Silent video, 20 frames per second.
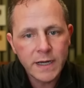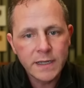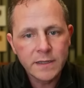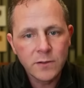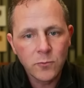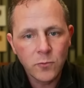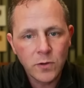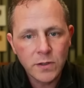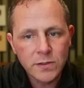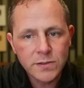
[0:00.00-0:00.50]
did
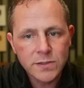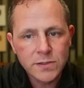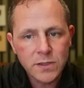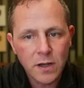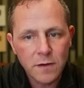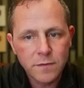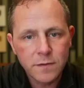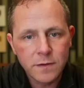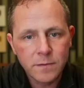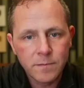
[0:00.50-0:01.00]
the walls
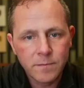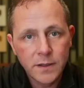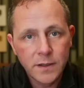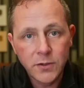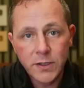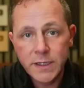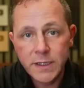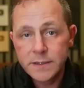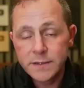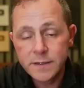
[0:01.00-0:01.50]
soften?
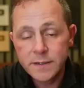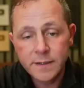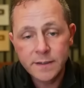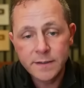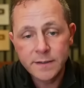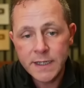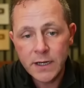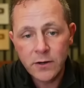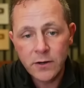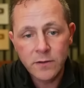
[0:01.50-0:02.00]
You
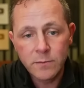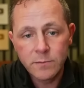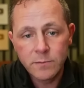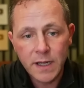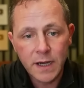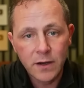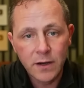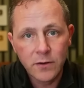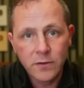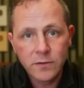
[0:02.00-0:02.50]
didn't tear them
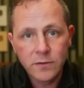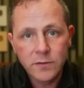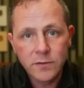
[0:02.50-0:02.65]
down.